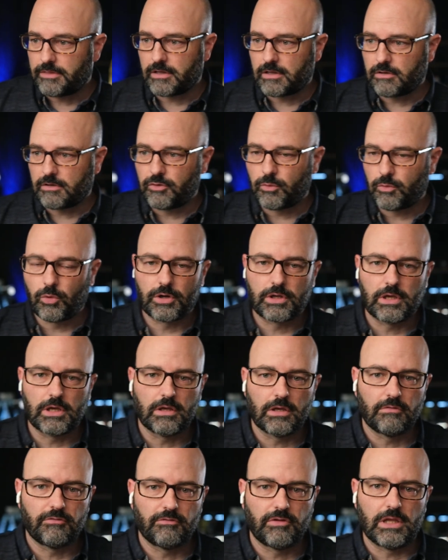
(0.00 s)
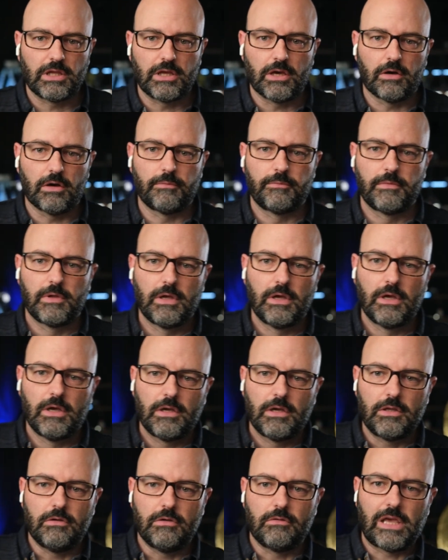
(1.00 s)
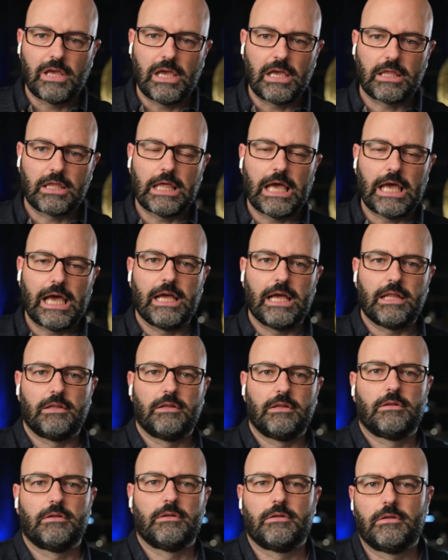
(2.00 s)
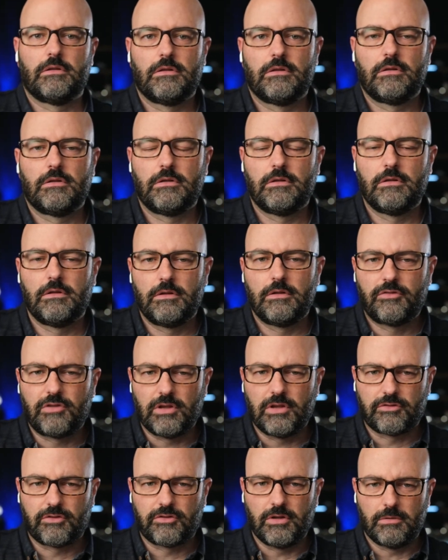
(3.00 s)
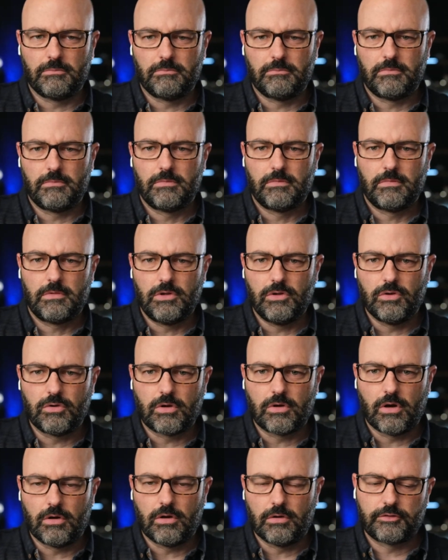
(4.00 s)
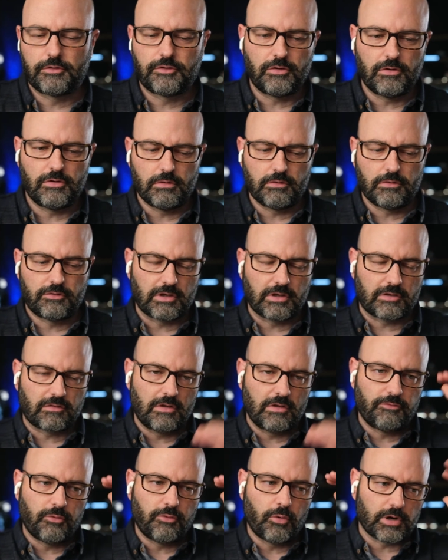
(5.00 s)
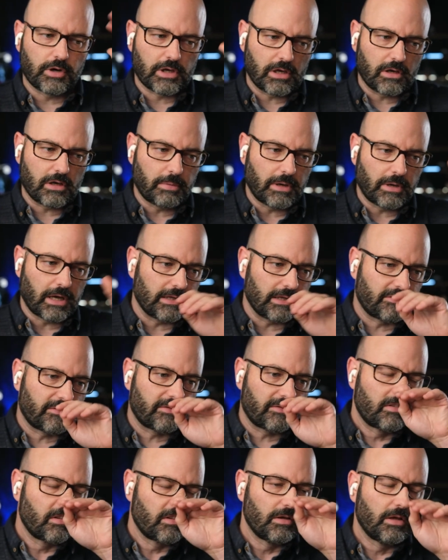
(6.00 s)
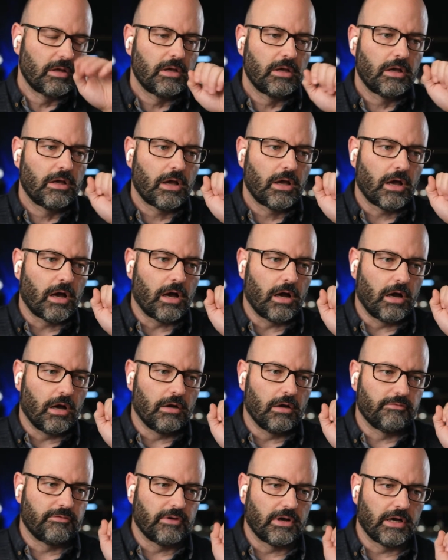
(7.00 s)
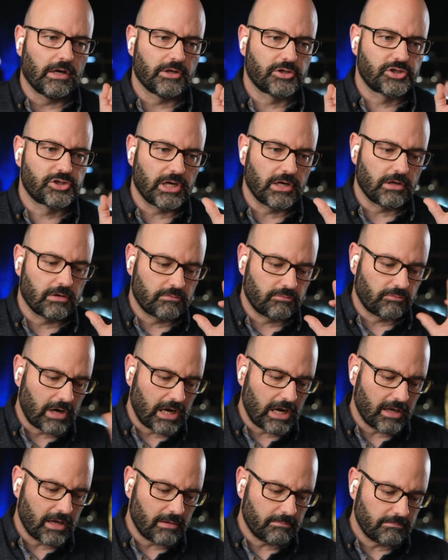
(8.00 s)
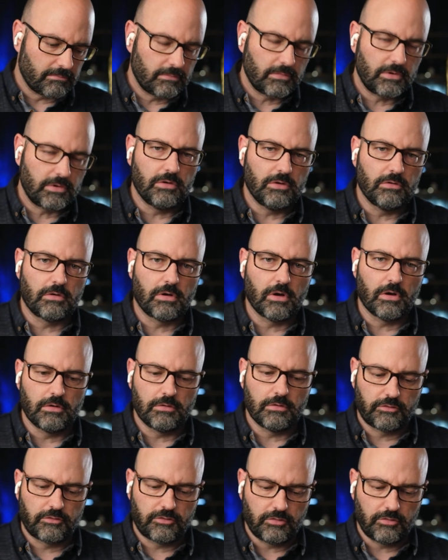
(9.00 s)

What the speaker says: I think if you're working in video, you take that system, you go to 64 gigabytes of shared RAM. You go